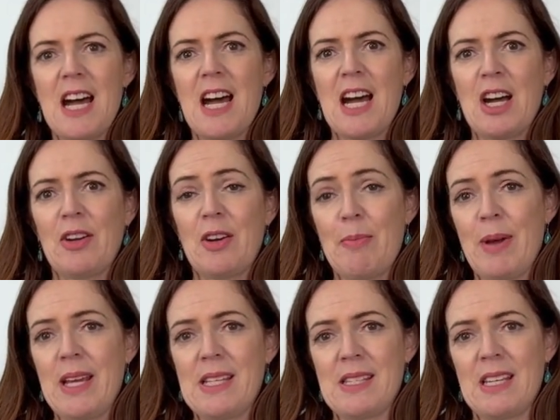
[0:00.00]
are
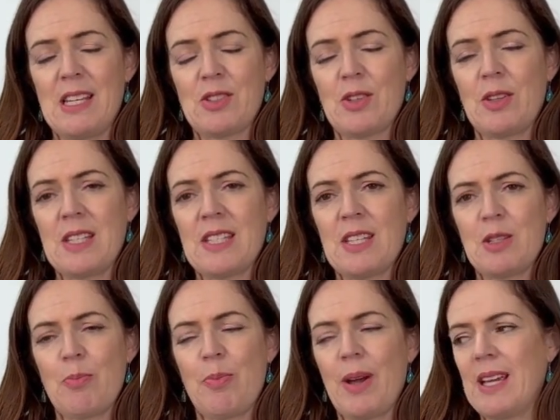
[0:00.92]
amazing. So this is
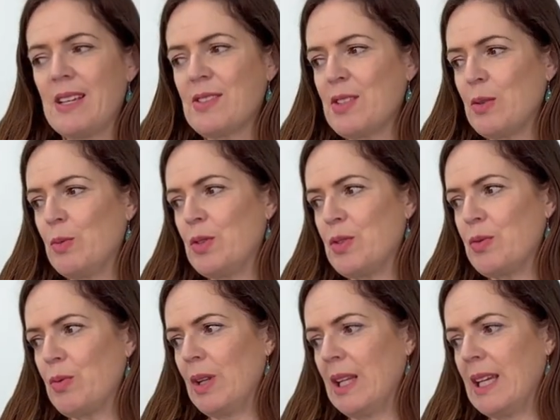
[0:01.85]
a base that
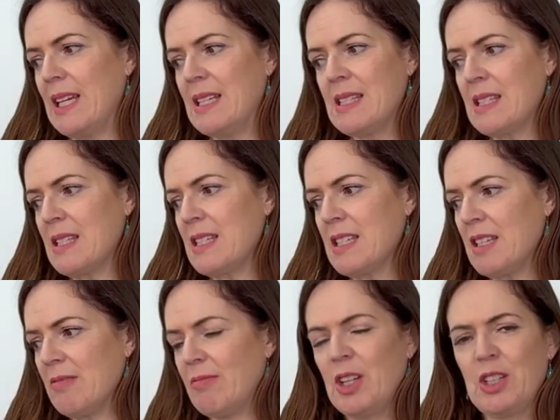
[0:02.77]
was
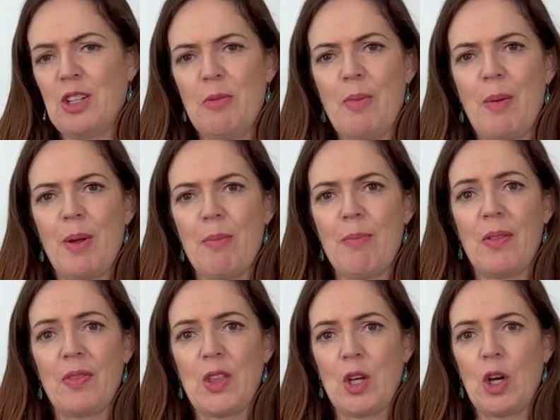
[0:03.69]
released, I don't know, maybe a
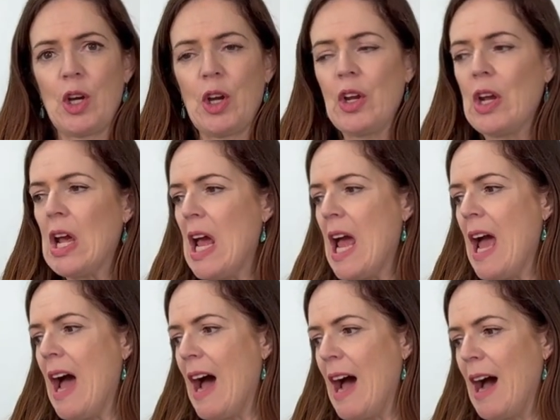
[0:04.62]
month ago.
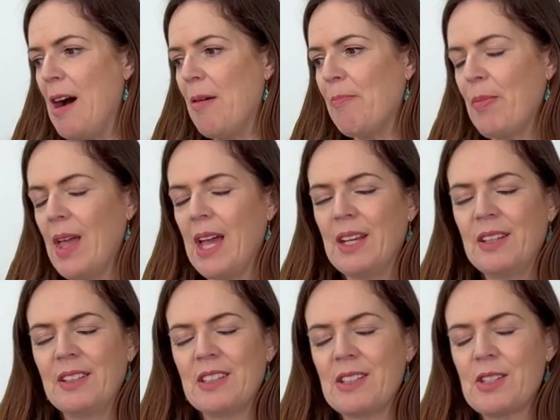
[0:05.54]

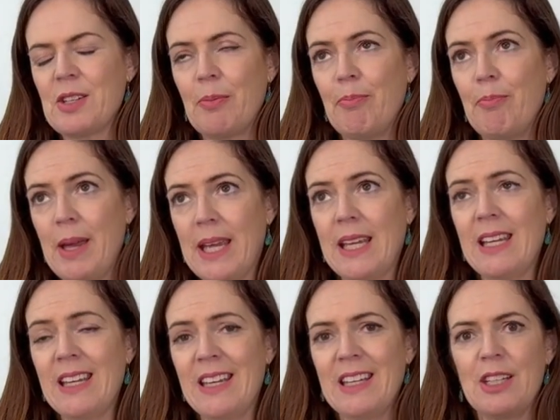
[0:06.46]
And to
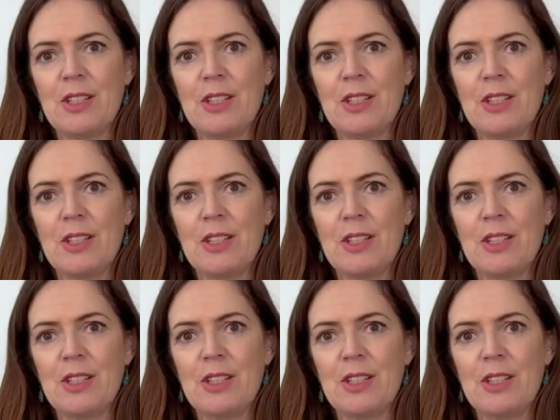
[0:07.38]
me, it